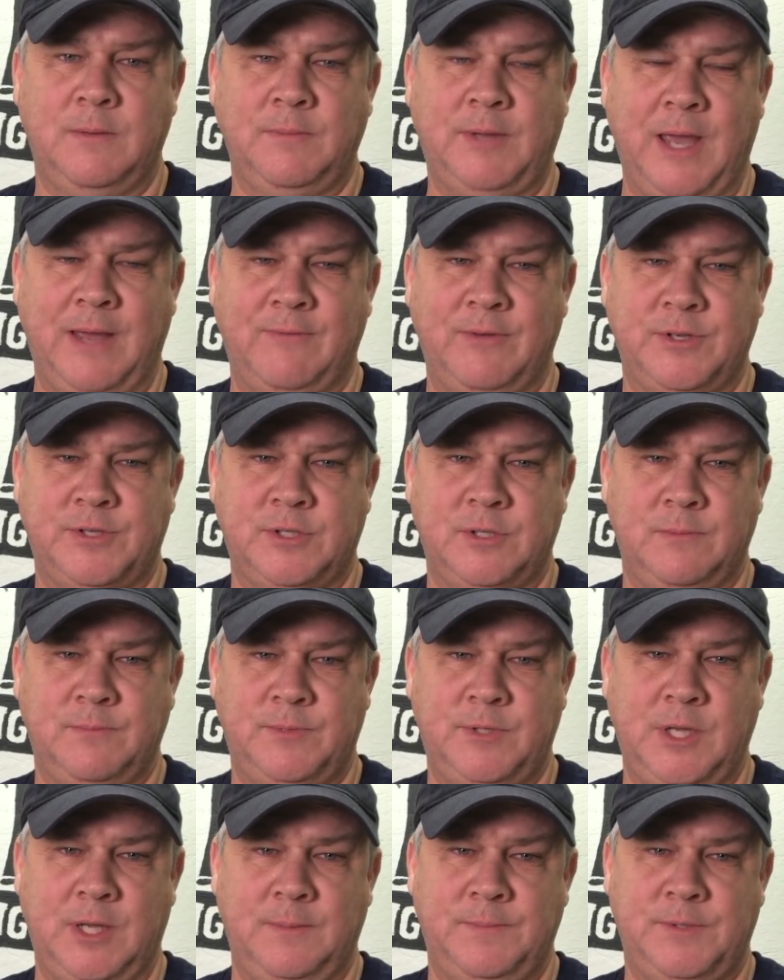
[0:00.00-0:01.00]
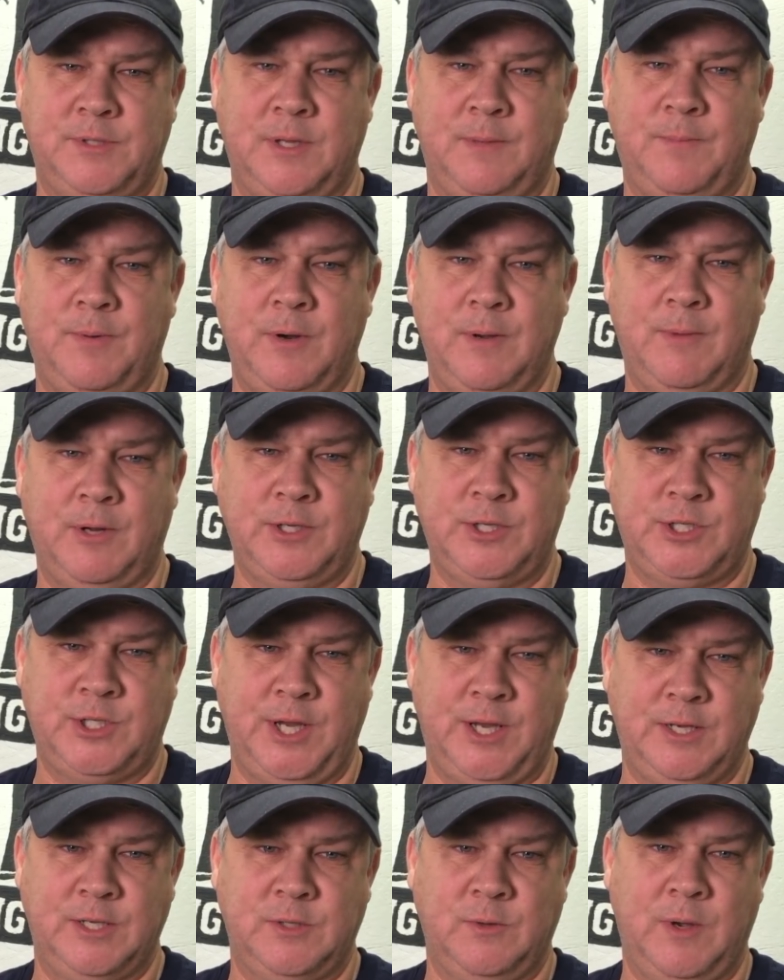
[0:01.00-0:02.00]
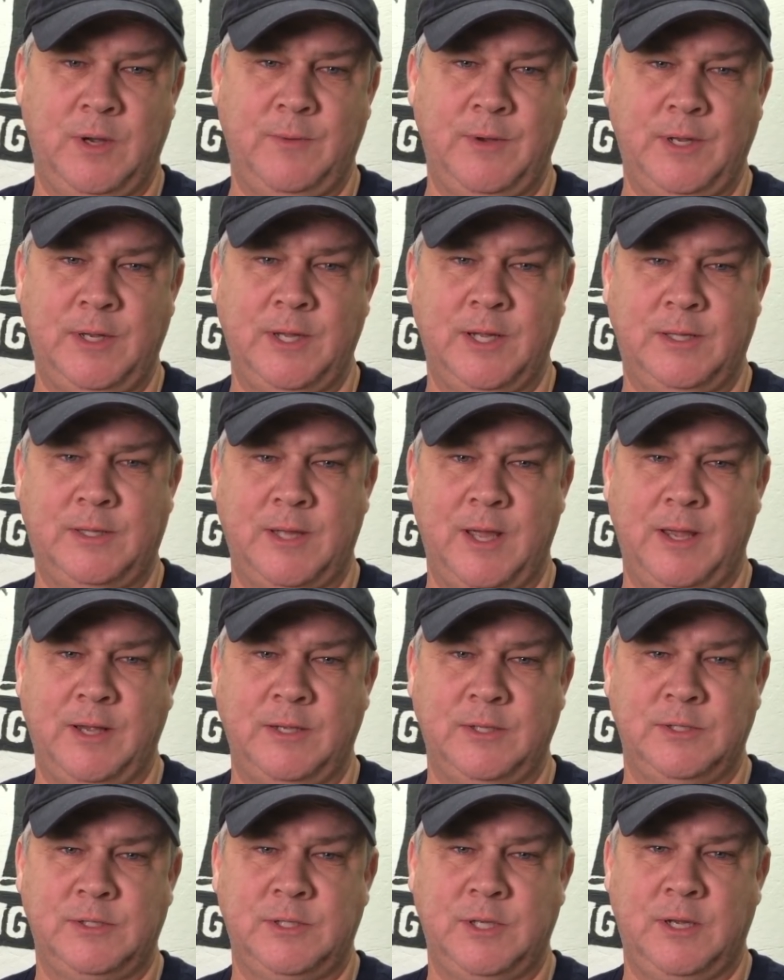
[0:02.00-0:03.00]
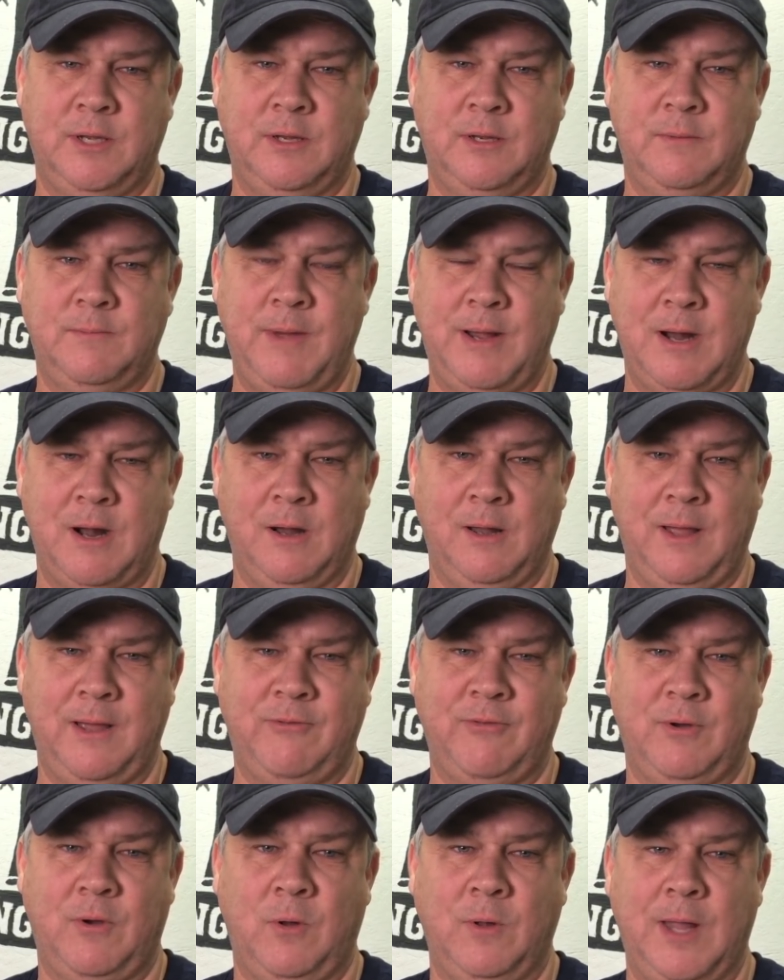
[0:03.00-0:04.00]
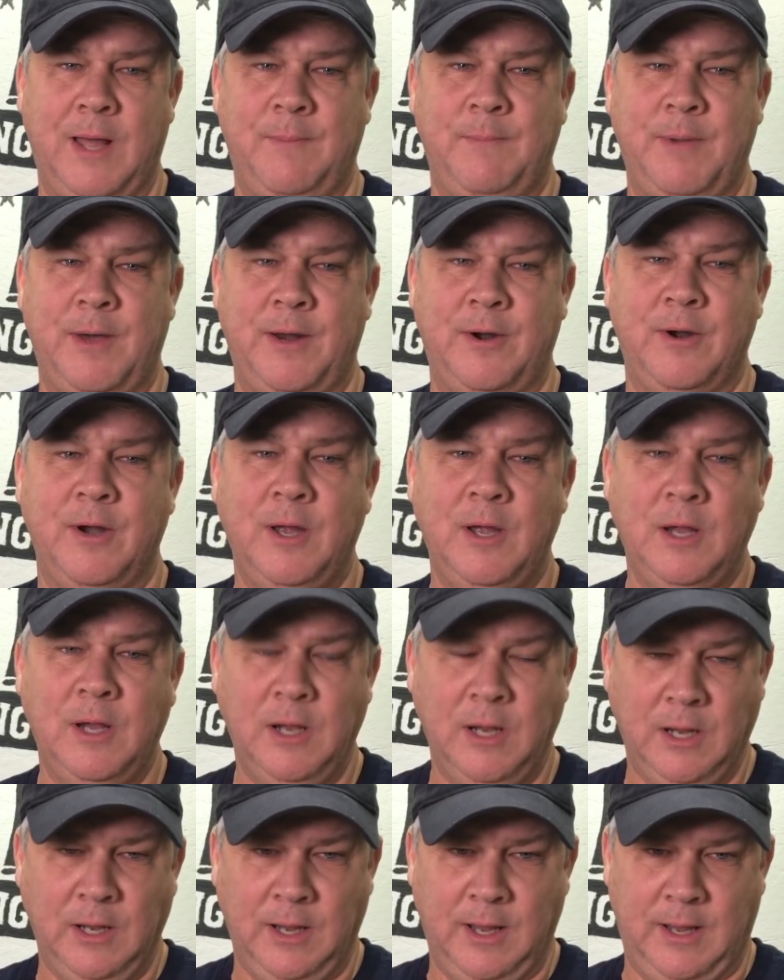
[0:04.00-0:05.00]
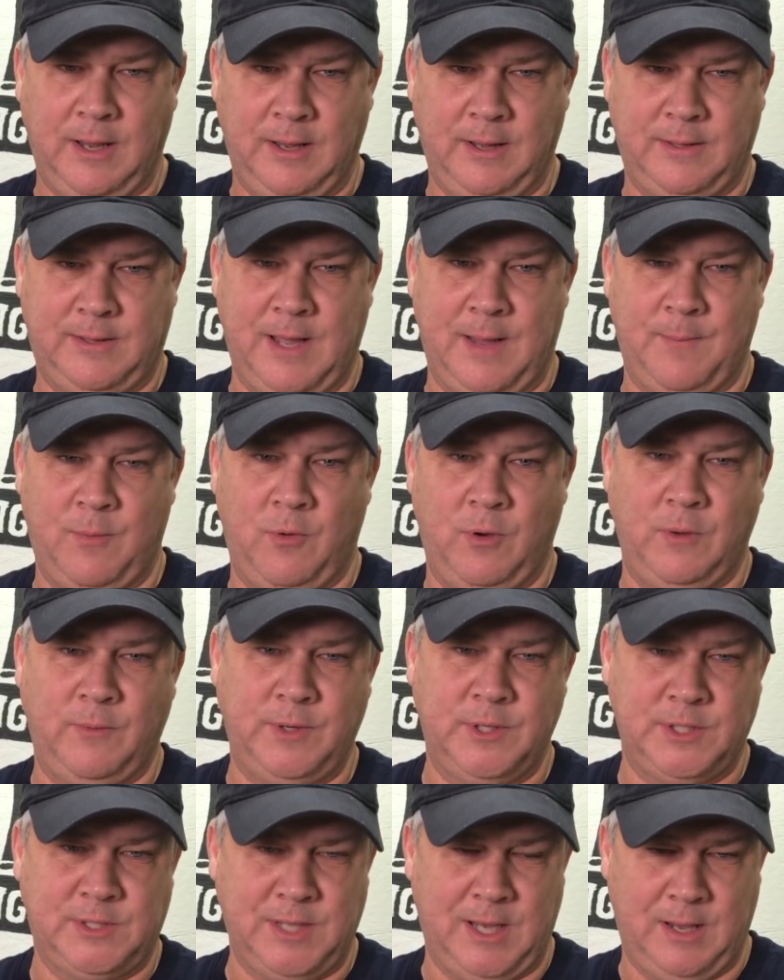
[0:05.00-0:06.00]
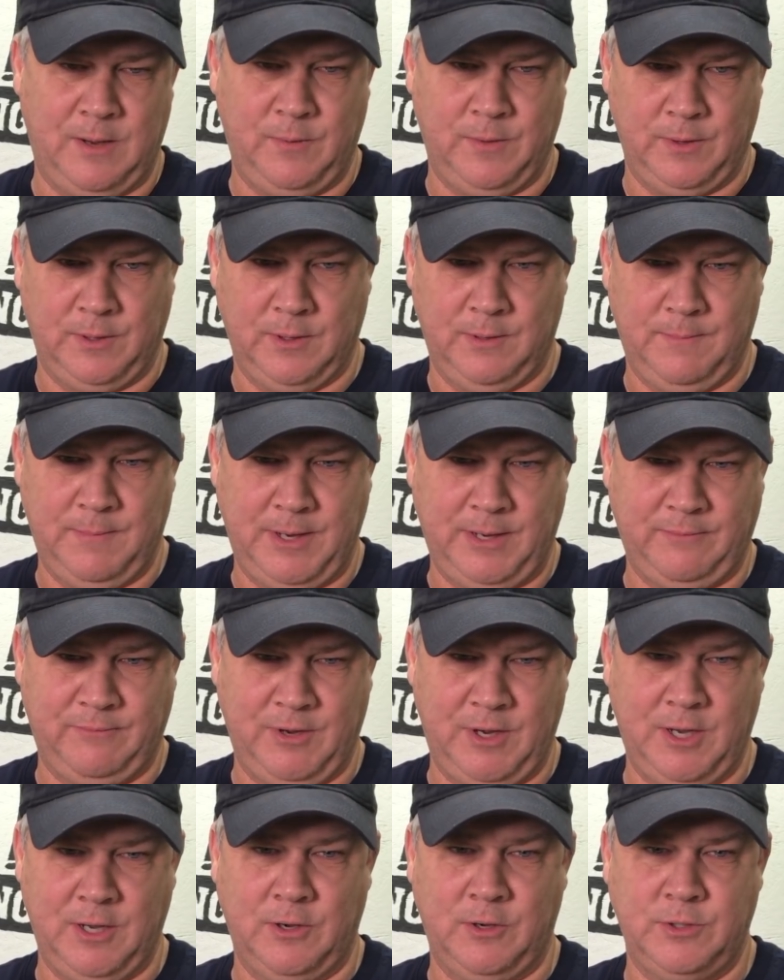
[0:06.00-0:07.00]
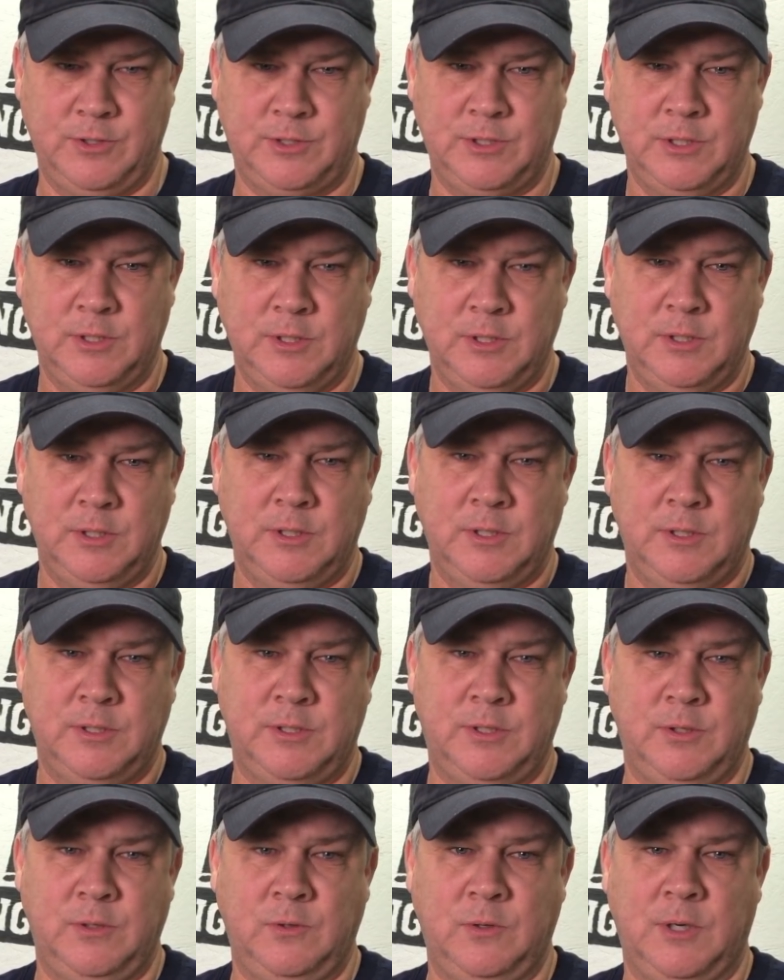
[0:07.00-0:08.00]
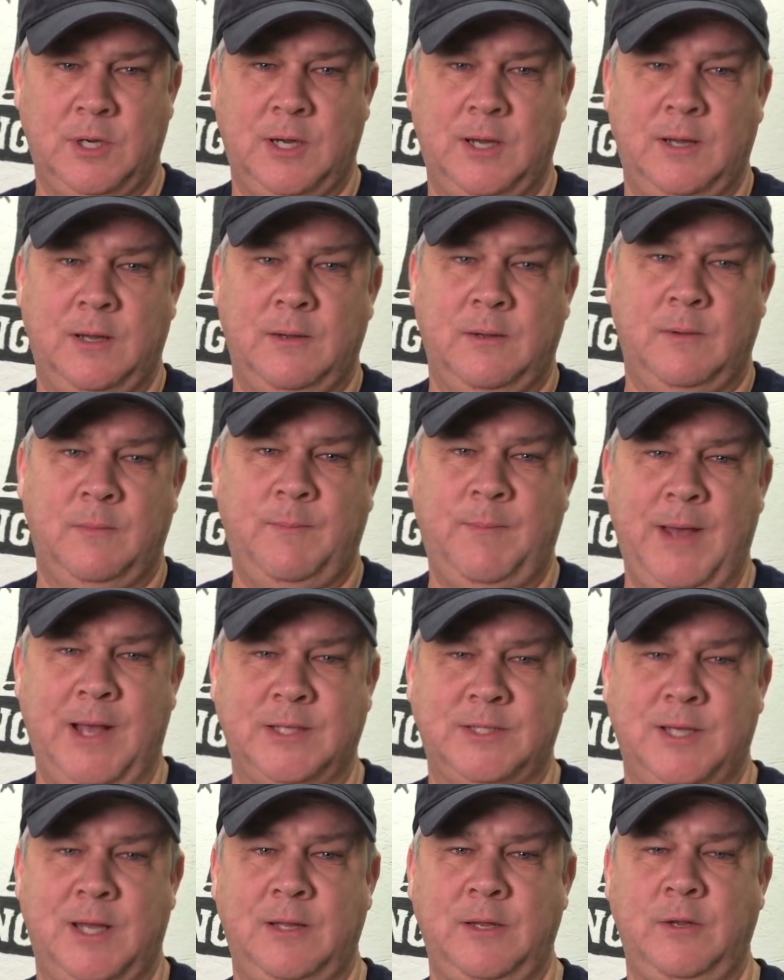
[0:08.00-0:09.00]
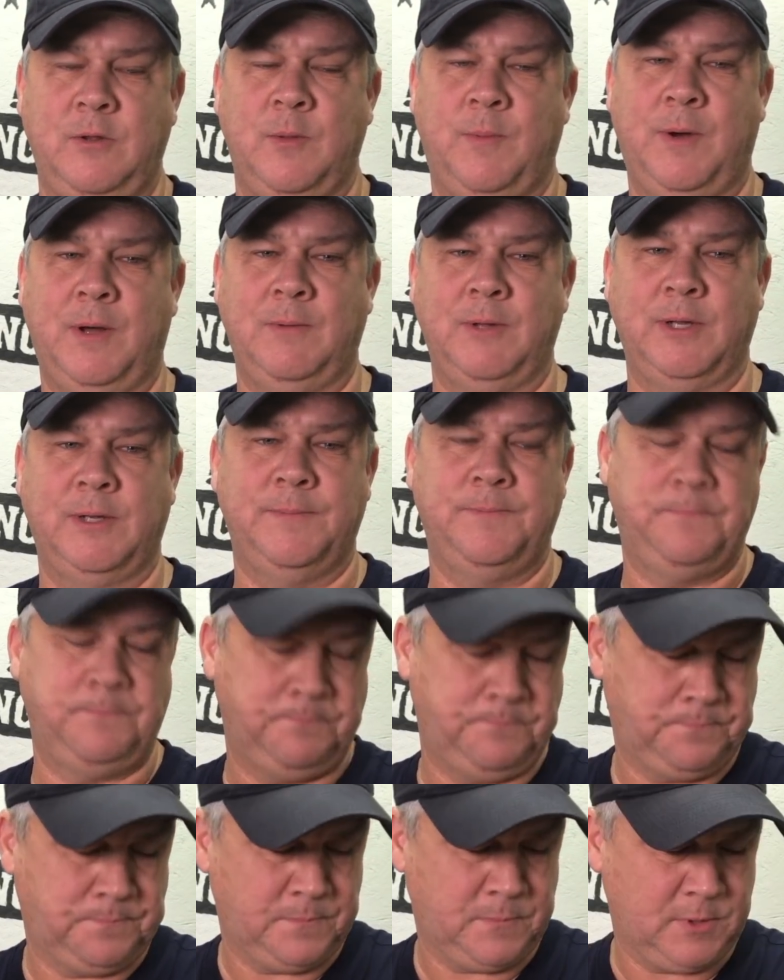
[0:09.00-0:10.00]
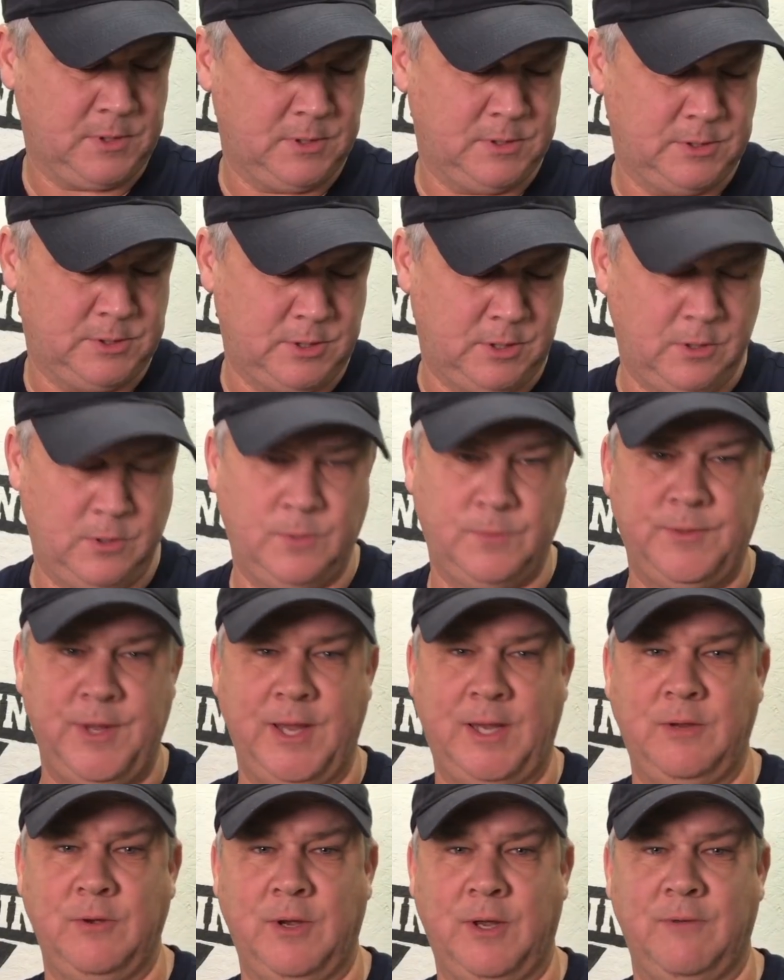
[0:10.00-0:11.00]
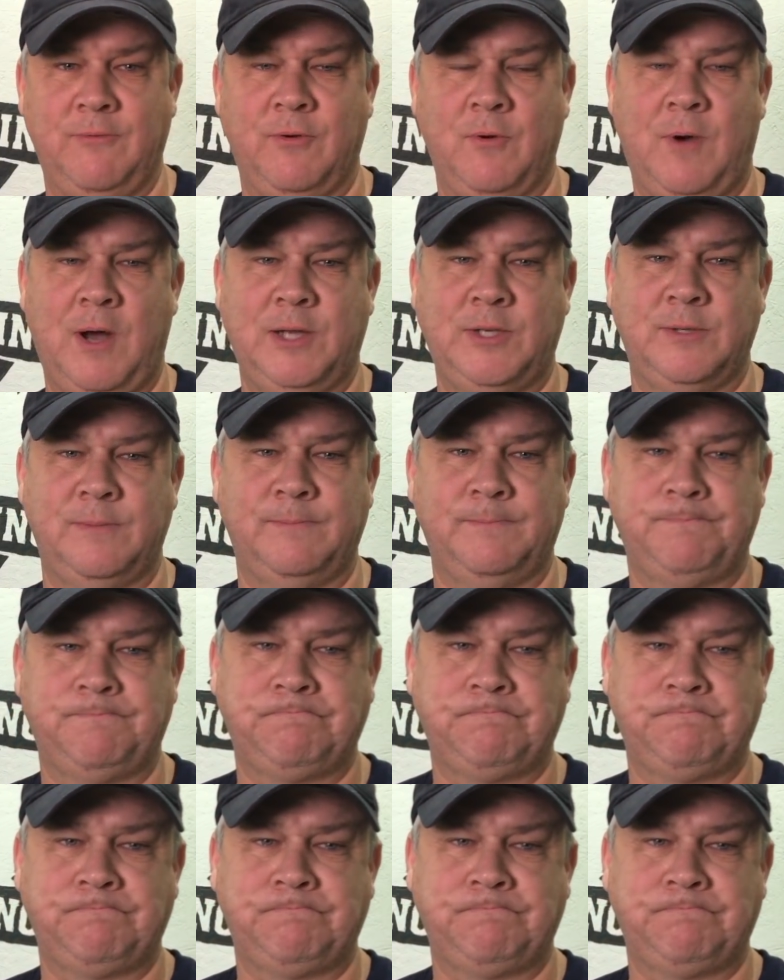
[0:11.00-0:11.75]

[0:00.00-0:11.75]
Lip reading: gave us some tips that pretty much changed the way we did things and made our life a whole lot better. And at that point we decided we were going to make videos to pass on to you, the public. So thank you again for watching.